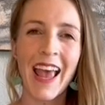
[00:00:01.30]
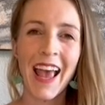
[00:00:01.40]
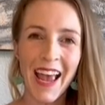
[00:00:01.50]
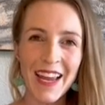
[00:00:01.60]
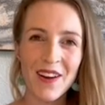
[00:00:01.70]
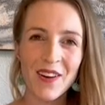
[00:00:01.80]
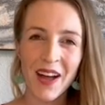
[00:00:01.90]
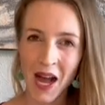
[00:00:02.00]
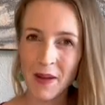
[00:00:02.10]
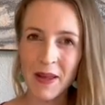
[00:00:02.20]
Hey y'all,
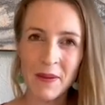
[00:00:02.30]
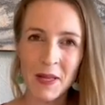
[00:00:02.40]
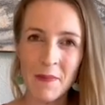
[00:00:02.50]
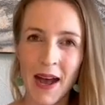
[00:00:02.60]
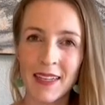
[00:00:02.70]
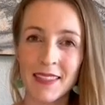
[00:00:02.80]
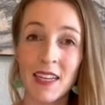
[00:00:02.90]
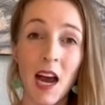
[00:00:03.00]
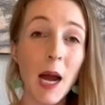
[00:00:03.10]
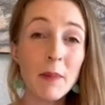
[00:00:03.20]
I'm Emily Bassett.
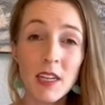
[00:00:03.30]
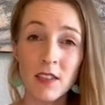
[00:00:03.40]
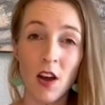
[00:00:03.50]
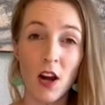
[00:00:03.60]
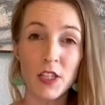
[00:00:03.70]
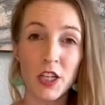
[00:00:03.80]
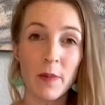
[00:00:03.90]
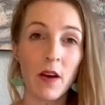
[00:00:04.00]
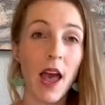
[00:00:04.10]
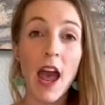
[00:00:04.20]
I'm going to talk to you
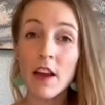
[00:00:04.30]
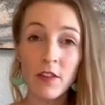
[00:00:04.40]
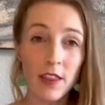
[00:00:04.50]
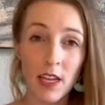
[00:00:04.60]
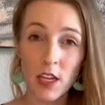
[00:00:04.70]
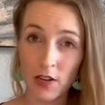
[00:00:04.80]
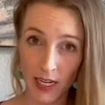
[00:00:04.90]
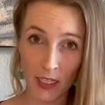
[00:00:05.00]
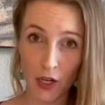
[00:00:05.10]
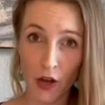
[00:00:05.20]
about everything you need
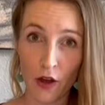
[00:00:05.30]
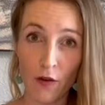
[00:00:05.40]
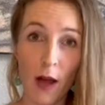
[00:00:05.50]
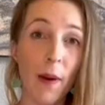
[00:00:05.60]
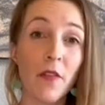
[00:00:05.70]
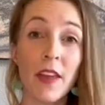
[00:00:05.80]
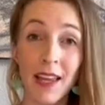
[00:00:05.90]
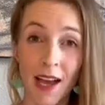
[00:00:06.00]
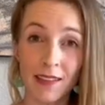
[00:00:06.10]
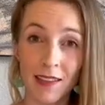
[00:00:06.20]
to know about the
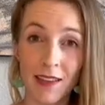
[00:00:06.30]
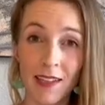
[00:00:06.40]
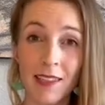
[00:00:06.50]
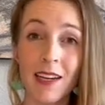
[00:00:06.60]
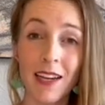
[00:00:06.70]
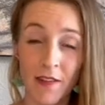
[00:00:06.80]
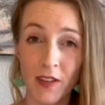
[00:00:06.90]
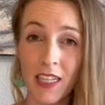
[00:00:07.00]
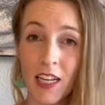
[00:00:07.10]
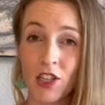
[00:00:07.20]
guest lists and
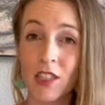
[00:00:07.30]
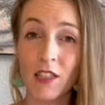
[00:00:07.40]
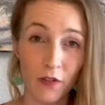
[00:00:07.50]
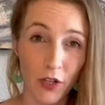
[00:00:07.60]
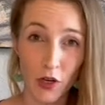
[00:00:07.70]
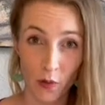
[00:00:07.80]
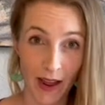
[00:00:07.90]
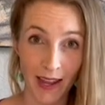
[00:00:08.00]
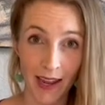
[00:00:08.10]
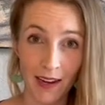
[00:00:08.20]
invitations for your
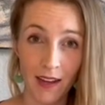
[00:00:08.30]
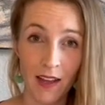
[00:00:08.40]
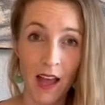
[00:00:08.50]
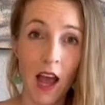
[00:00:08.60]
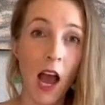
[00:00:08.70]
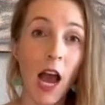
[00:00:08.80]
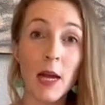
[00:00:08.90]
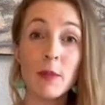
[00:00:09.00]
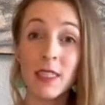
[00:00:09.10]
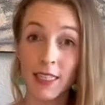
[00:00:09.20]
wedding. I'm
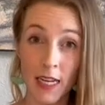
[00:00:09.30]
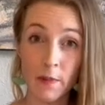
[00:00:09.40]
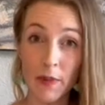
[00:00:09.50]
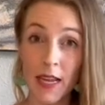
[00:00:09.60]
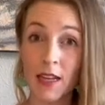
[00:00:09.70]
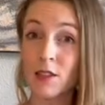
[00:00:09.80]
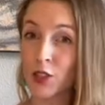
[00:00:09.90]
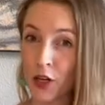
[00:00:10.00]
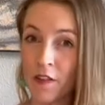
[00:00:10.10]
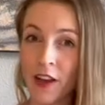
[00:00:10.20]
a CMP,
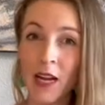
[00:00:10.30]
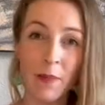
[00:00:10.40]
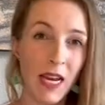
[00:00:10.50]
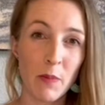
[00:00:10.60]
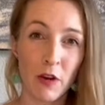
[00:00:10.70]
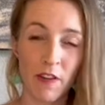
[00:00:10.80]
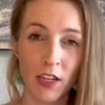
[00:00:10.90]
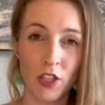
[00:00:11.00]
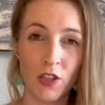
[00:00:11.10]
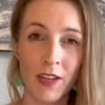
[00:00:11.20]
certified meeting
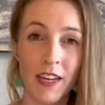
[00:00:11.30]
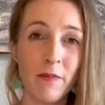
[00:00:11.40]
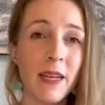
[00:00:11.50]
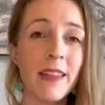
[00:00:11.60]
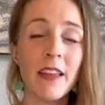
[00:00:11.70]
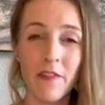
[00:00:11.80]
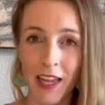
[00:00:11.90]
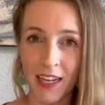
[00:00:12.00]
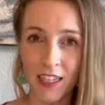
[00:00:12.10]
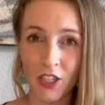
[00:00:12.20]
professional, and have been in the event
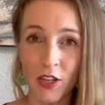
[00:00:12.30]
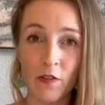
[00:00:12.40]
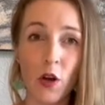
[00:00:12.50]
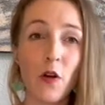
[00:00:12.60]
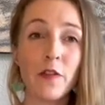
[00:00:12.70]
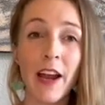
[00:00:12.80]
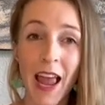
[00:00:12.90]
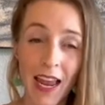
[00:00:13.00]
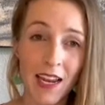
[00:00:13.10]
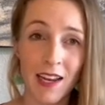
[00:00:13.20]
industry for over
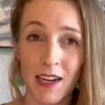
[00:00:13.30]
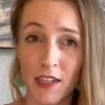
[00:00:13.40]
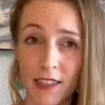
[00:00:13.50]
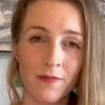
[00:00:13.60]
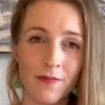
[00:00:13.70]
8 years.